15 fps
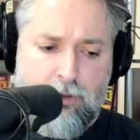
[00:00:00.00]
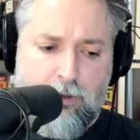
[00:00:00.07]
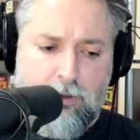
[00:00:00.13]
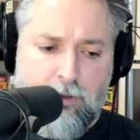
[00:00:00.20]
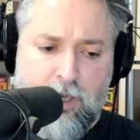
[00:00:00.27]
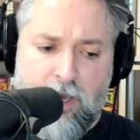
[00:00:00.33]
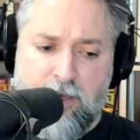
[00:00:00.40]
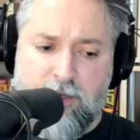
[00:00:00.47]

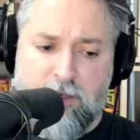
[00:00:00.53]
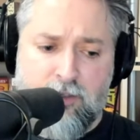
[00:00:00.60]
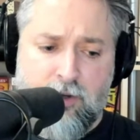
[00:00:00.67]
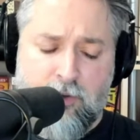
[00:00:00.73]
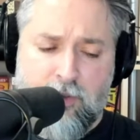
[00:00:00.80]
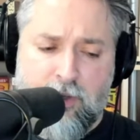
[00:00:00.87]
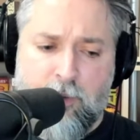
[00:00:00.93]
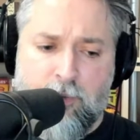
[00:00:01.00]
yeah, I didn't
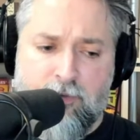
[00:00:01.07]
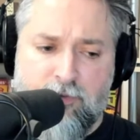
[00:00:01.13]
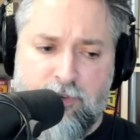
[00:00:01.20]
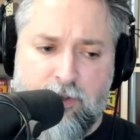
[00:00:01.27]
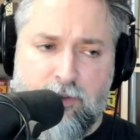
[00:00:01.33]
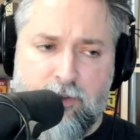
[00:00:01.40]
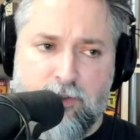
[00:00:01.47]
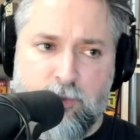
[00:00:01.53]
know that I would
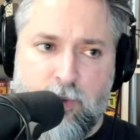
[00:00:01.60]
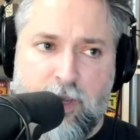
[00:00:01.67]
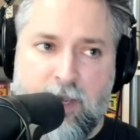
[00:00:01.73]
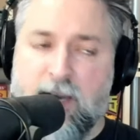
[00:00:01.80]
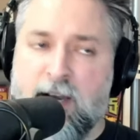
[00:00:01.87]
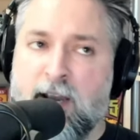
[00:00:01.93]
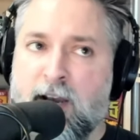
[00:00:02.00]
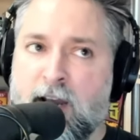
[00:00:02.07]
feel this way.
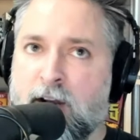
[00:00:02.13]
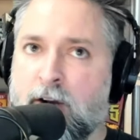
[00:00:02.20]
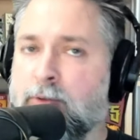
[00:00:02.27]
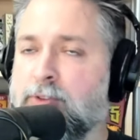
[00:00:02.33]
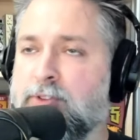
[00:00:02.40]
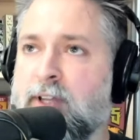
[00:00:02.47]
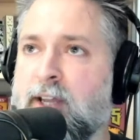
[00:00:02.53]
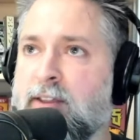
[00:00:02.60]
And I don't
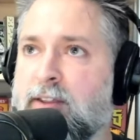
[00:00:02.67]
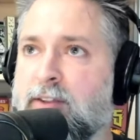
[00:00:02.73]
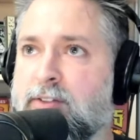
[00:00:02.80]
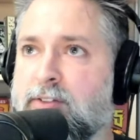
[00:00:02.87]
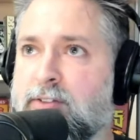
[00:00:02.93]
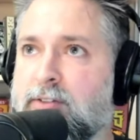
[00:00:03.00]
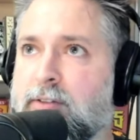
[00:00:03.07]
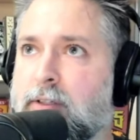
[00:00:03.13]
say
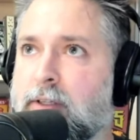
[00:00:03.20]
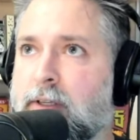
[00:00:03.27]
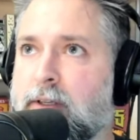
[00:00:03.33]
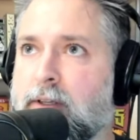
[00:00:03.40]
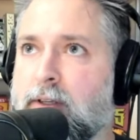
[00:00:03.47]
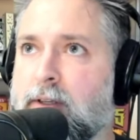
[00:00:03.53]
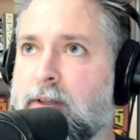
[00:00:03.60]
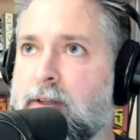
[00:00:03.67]
this,
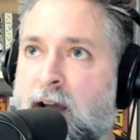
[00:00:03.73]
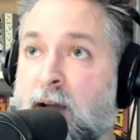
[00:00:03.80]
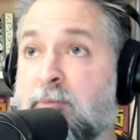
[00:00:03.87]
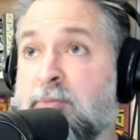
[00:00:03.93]
I'm